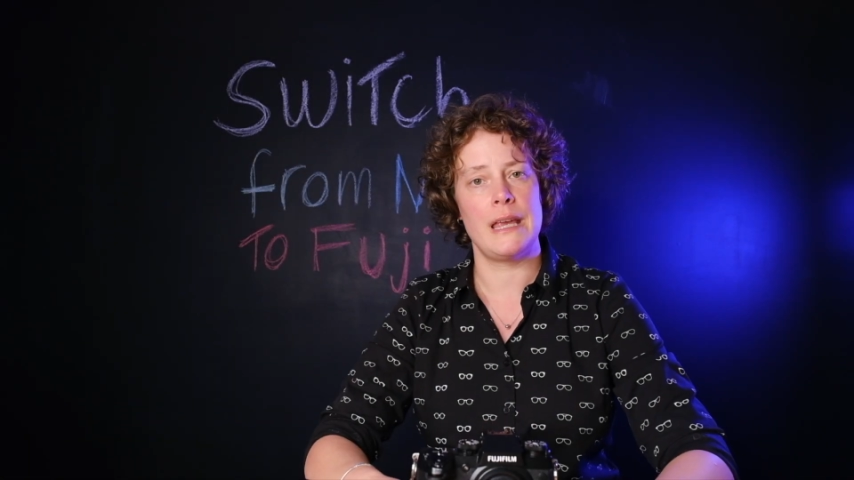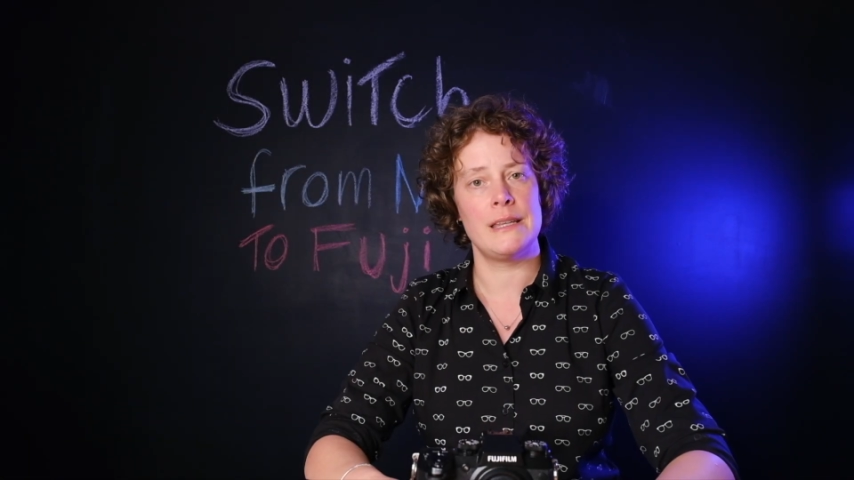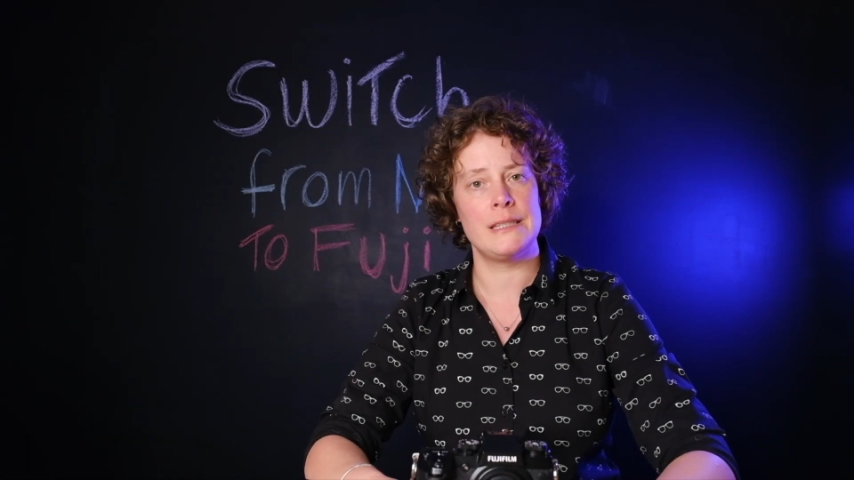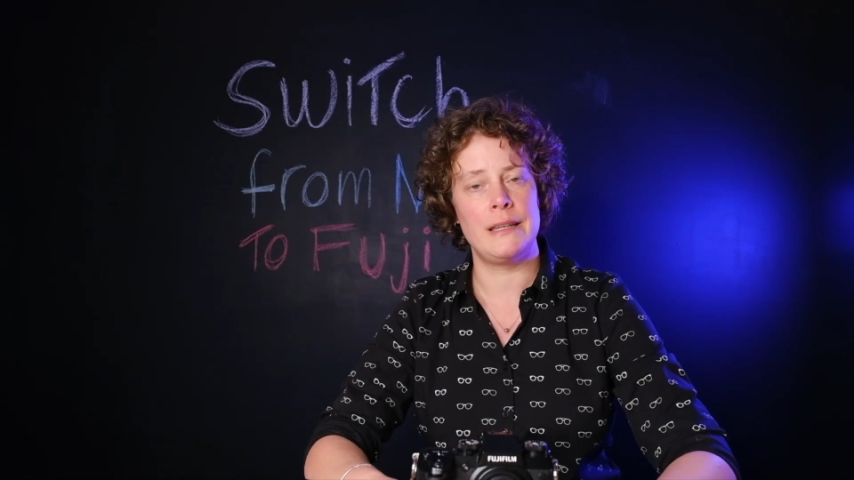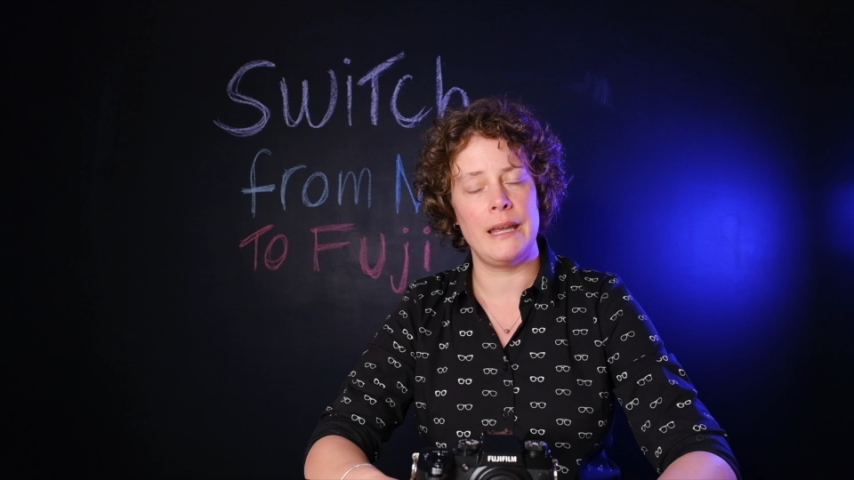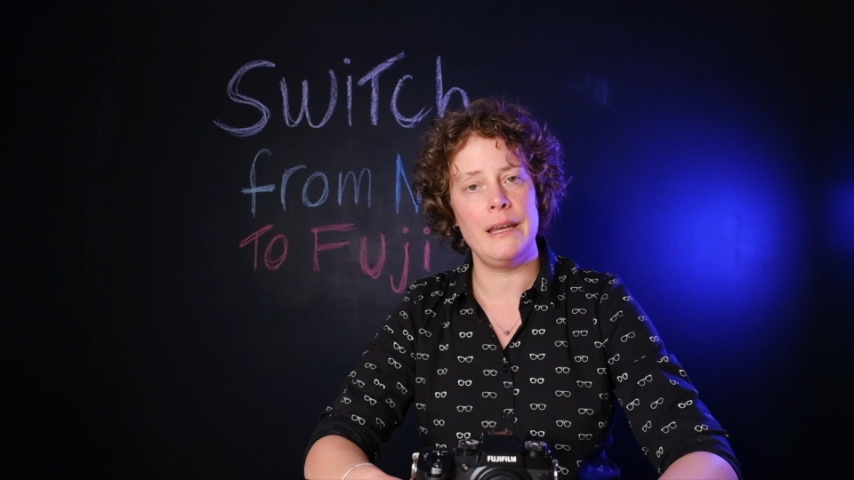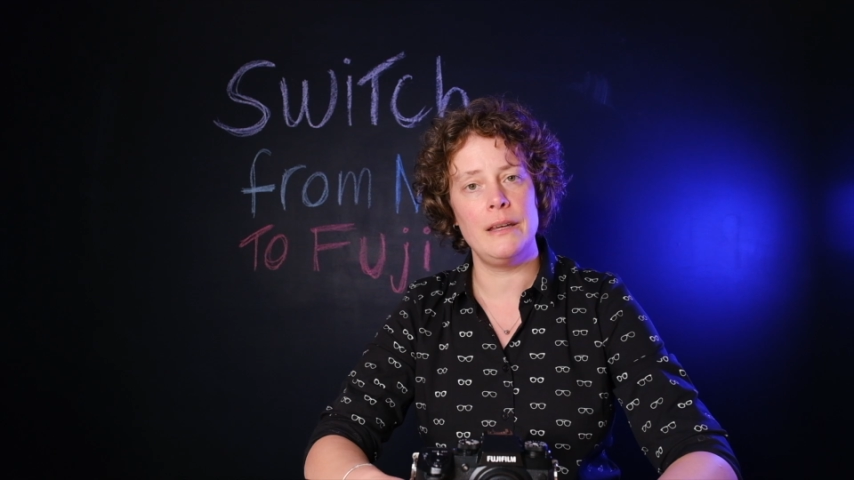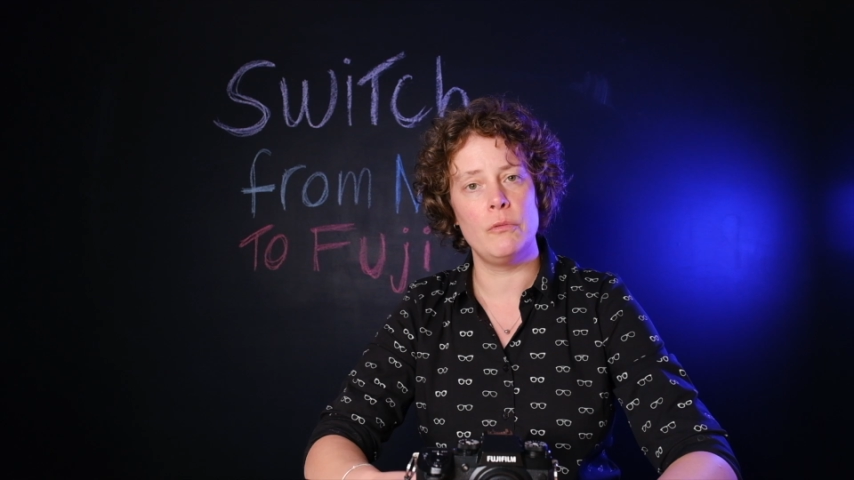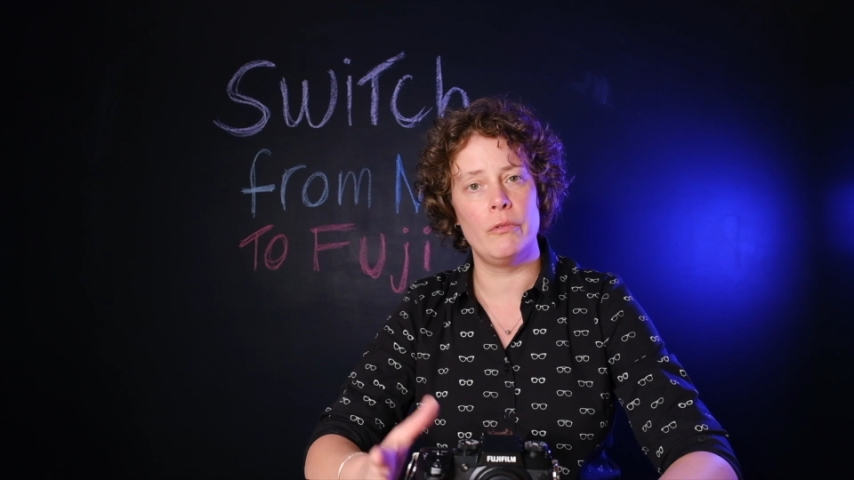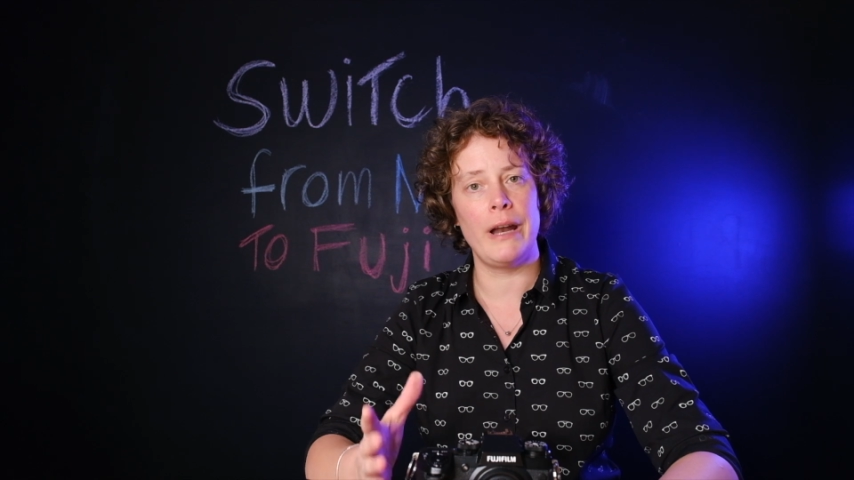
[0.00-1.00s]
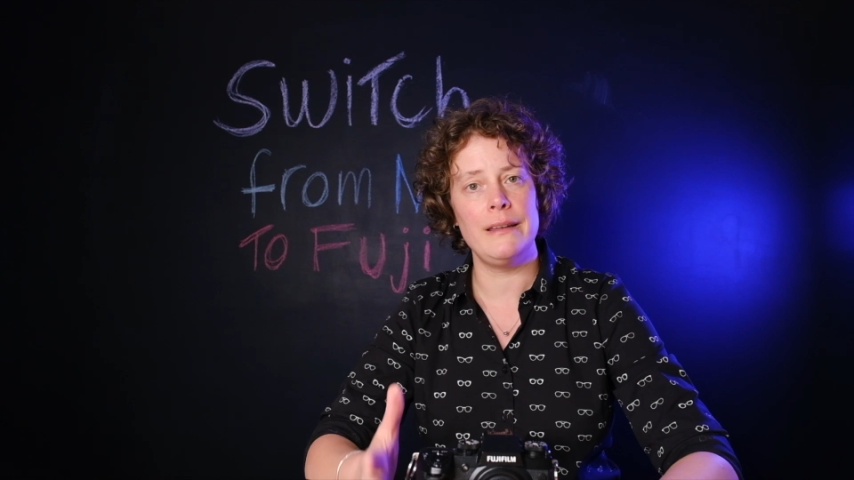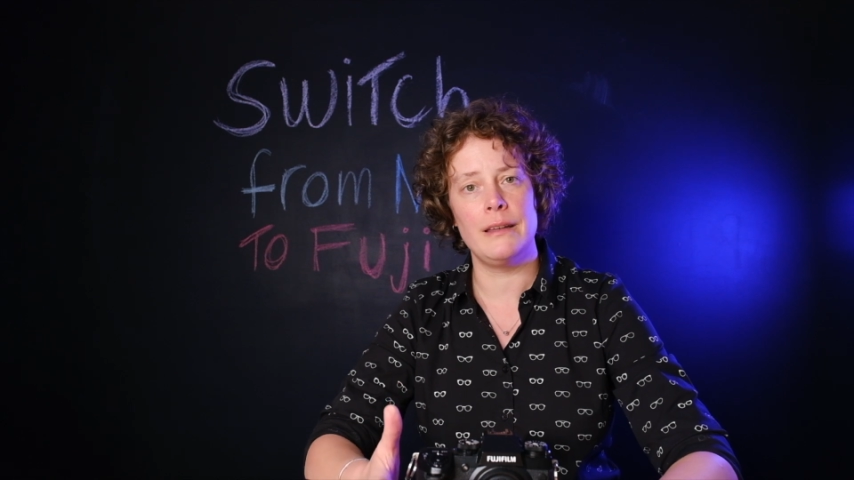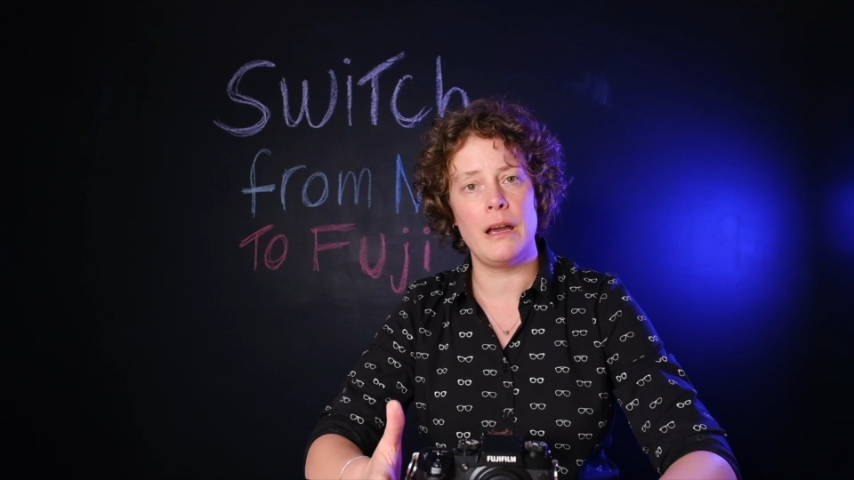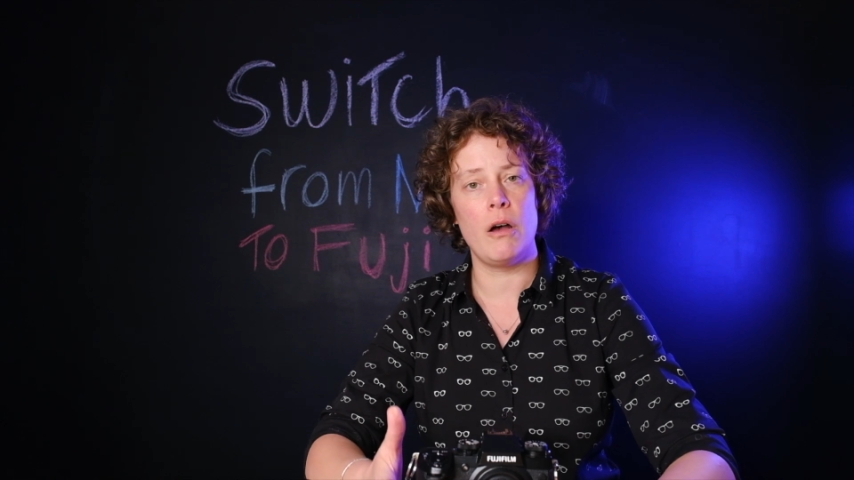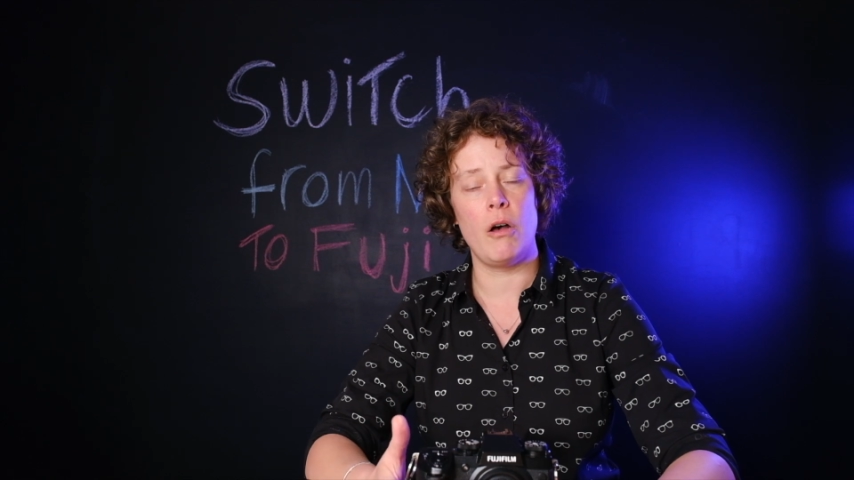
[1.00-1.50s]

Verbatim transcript: hesitating right now.